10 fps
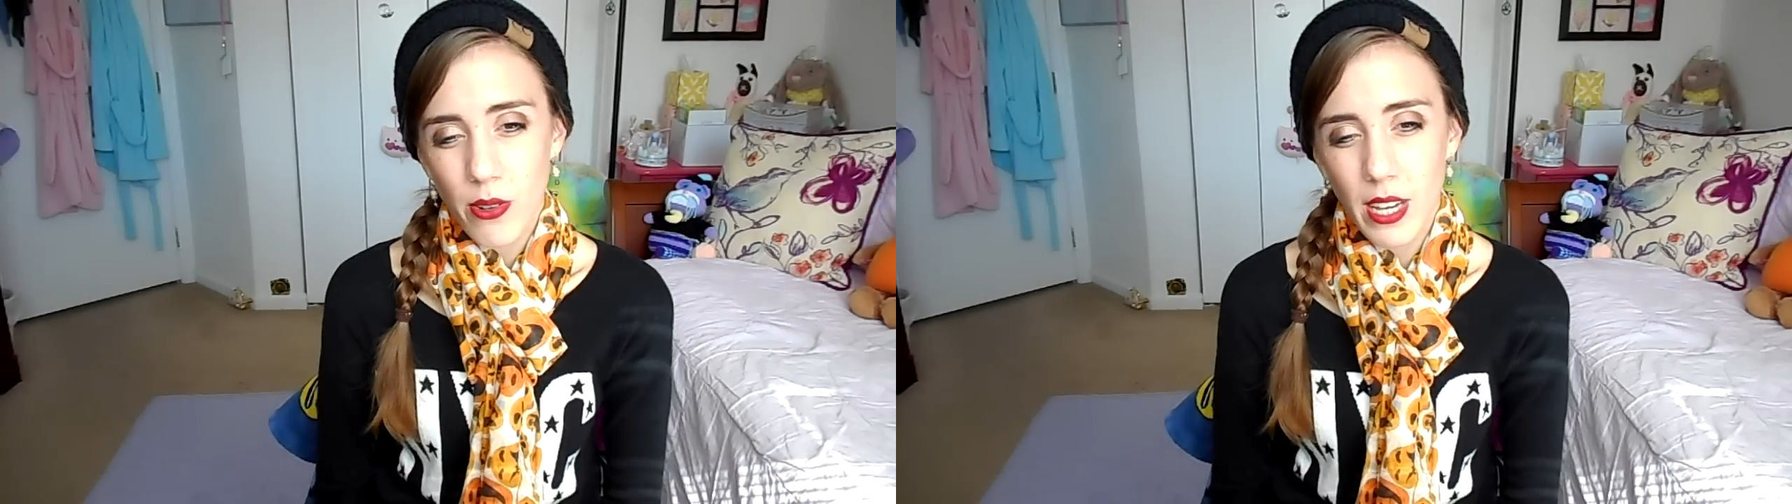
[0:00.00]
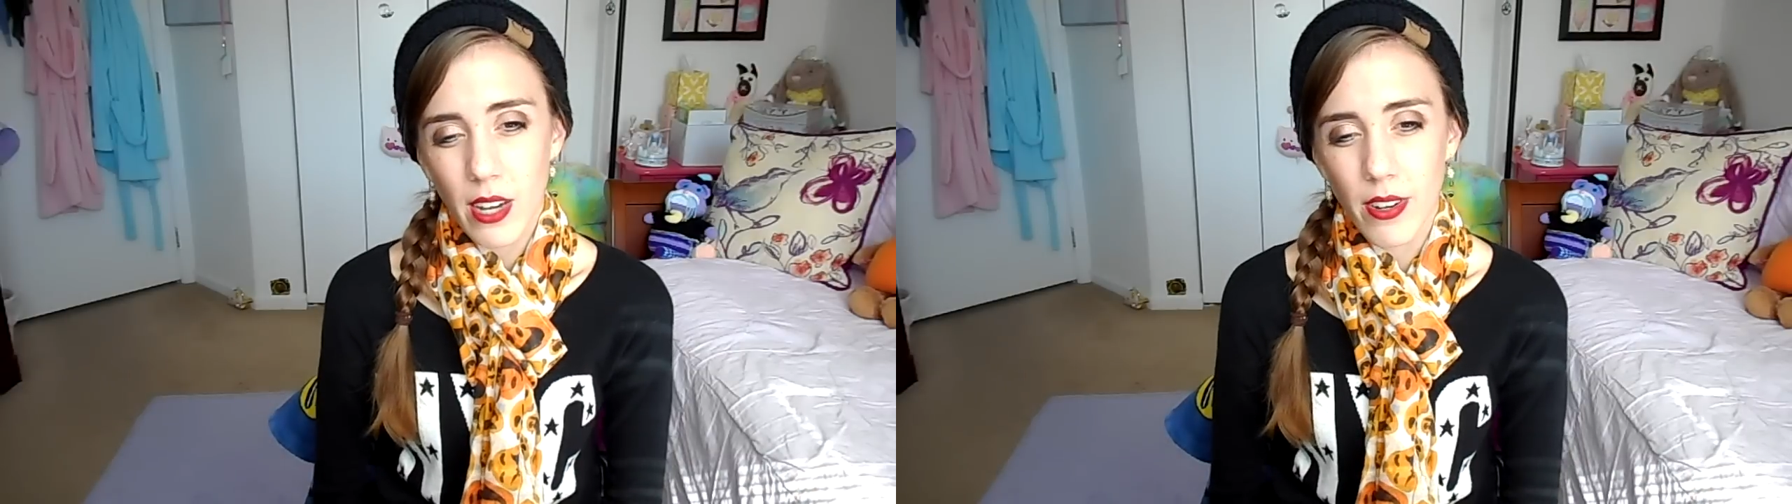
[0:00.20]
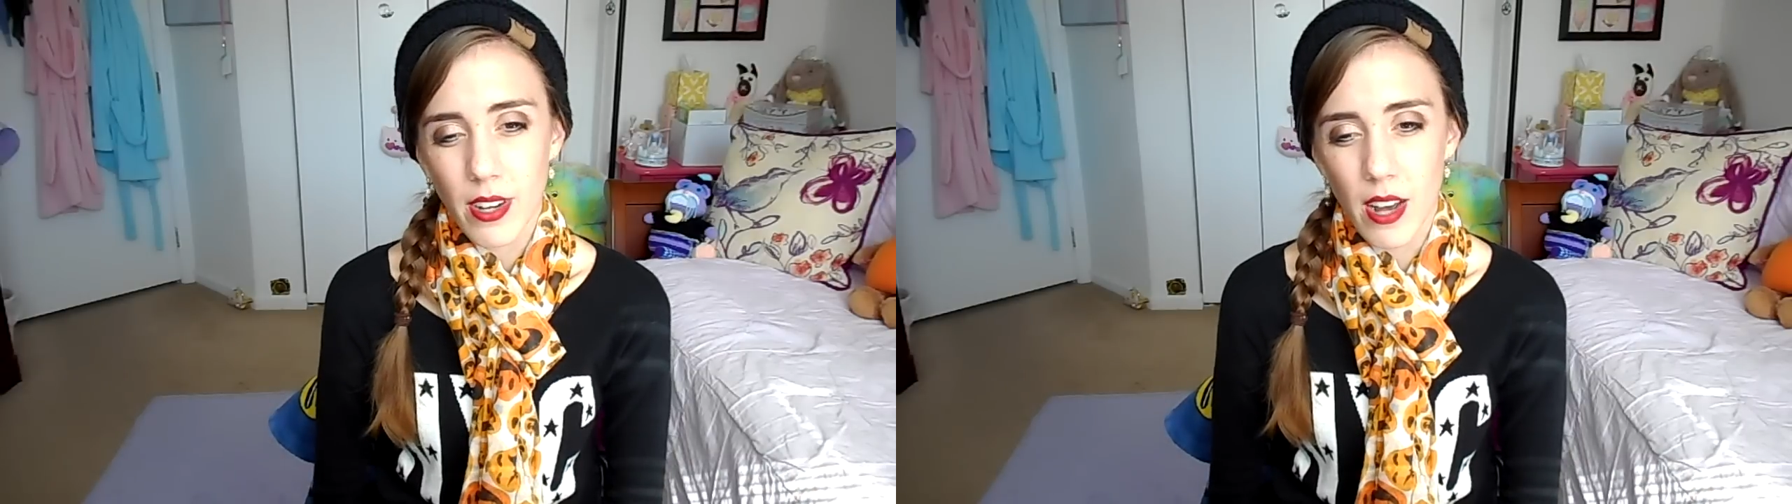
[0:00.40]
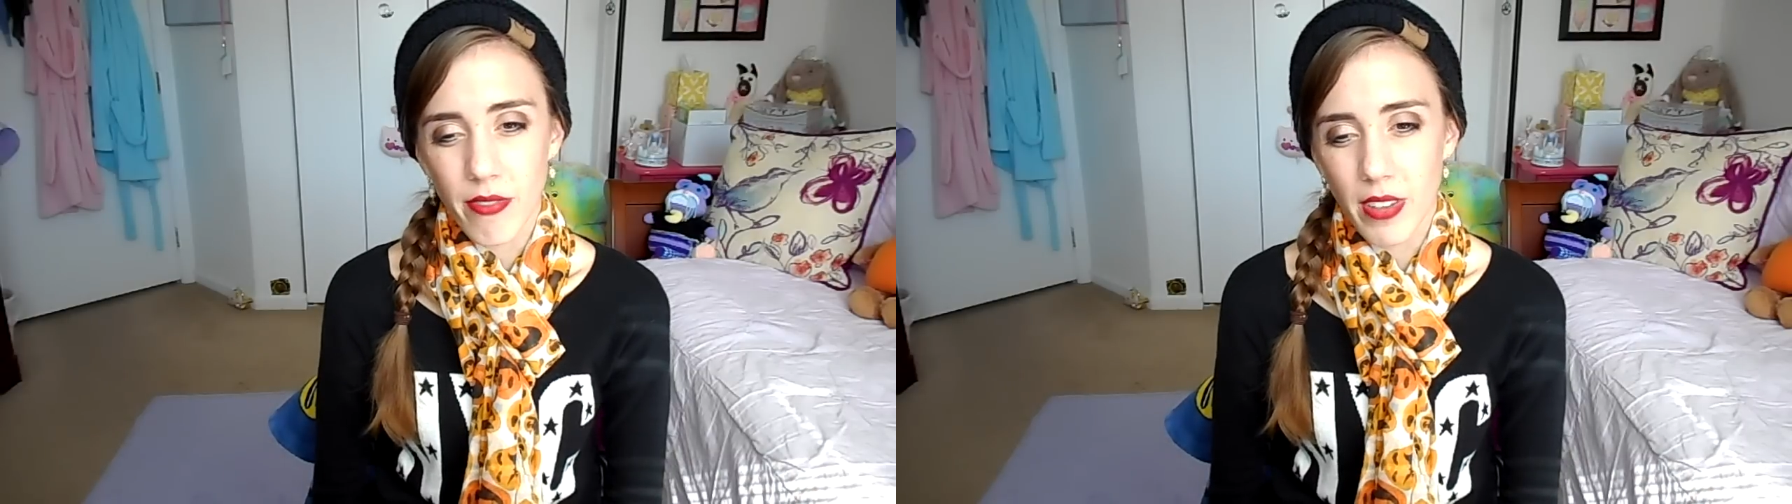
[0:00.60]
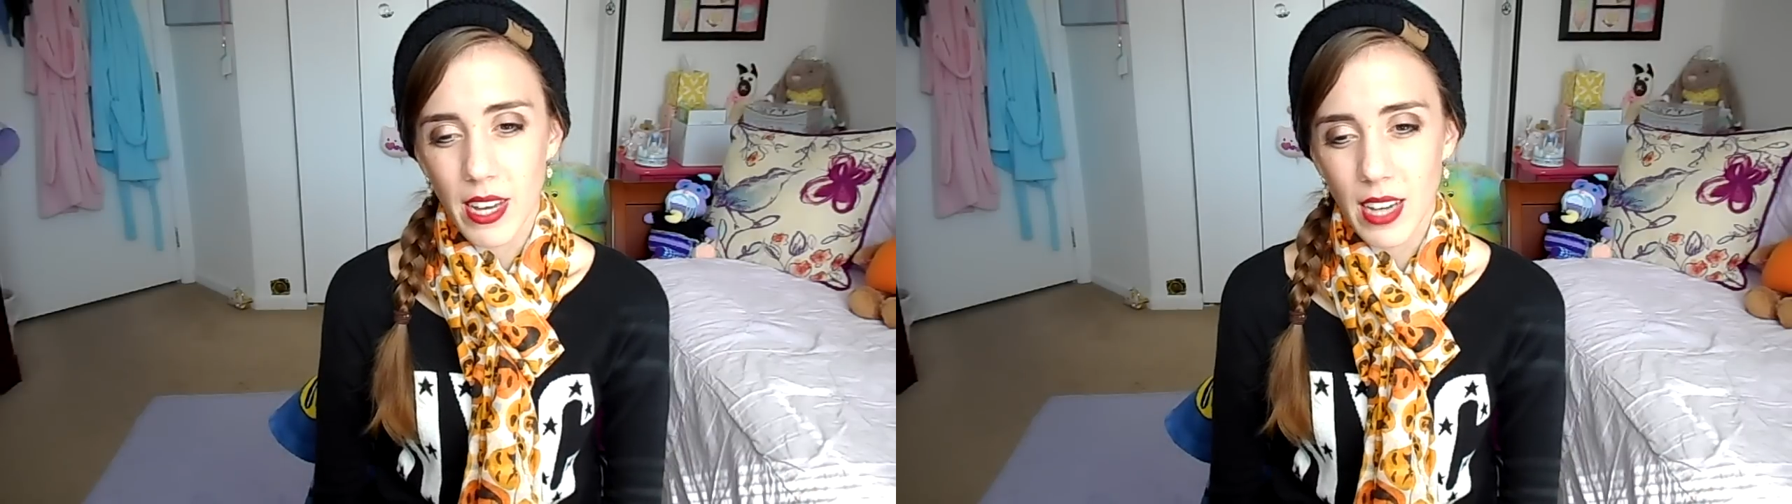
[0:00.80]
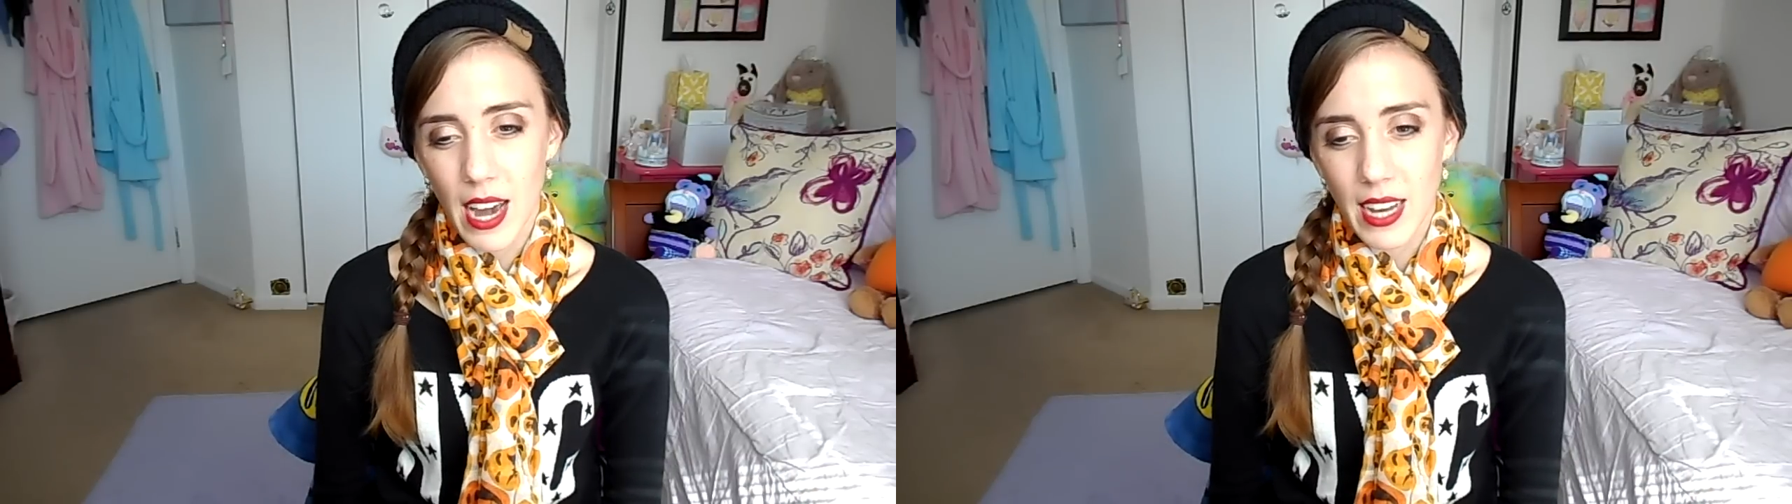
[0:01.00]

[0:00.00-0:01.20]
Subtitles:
care enough. Like,